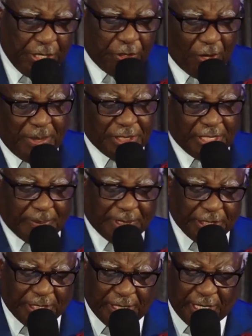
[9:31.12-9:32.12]
In Romans
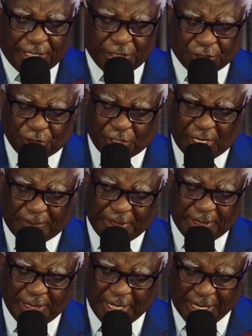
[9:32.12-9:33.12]
chapter 10, ladies and
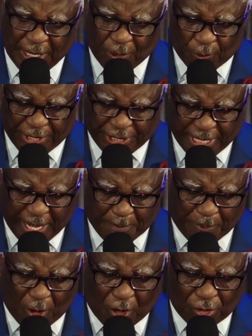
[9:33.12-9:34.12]
gentlemen, we
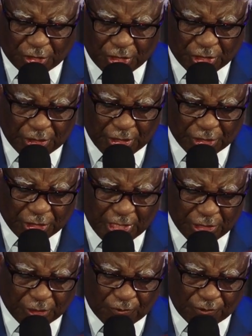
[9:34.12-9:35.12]
hear Paul teaching the
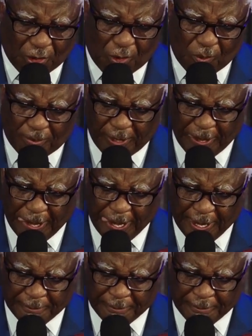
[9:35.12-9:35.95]
church of Rome